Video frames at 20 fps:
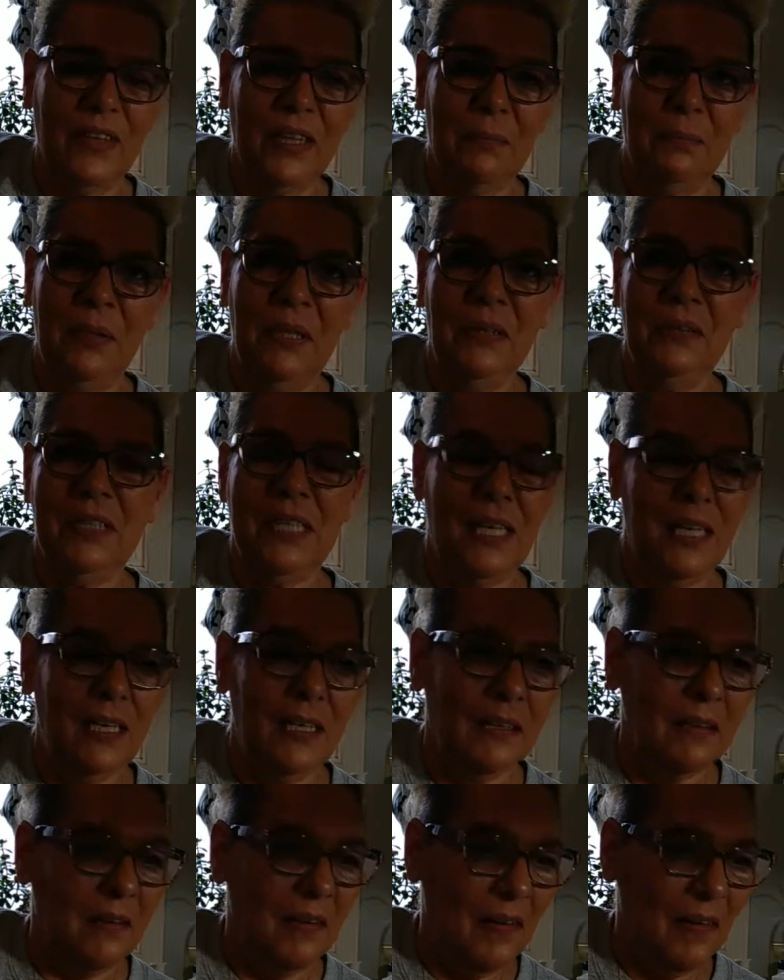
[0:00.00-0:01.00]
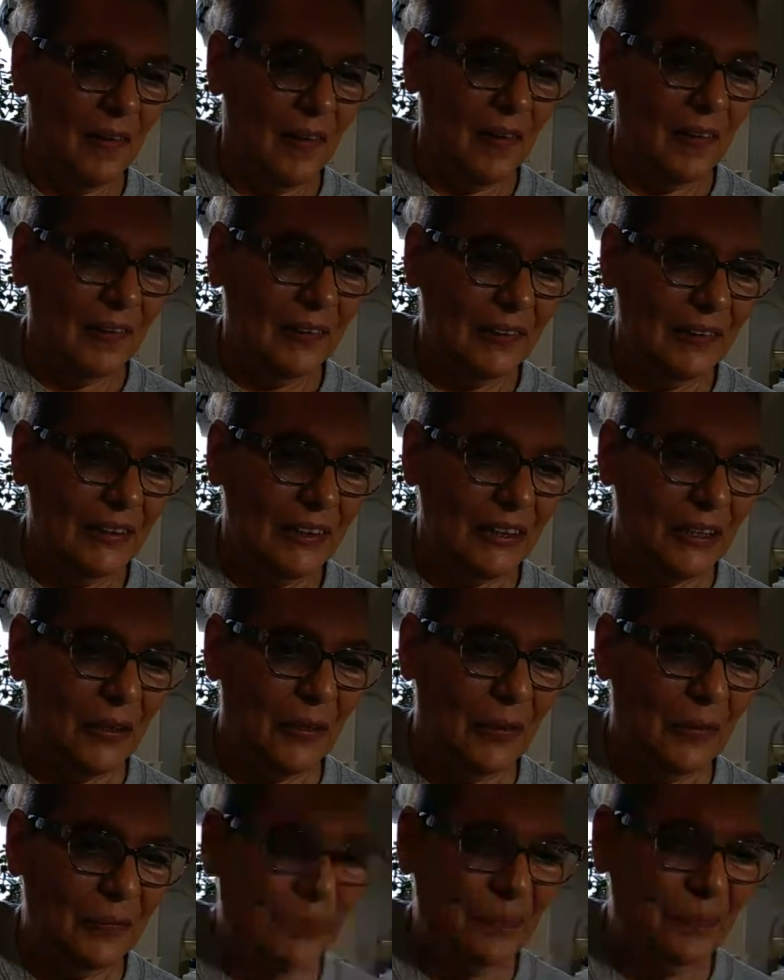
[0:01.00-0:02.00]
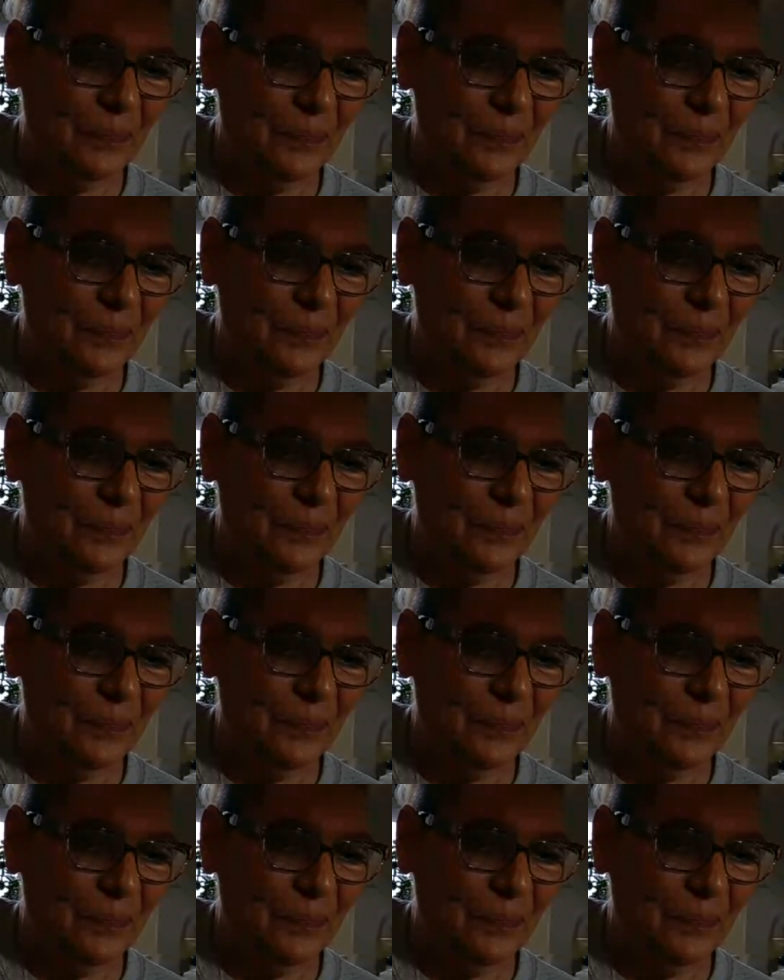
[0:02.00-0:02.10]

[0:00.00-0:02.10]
the poutine. So,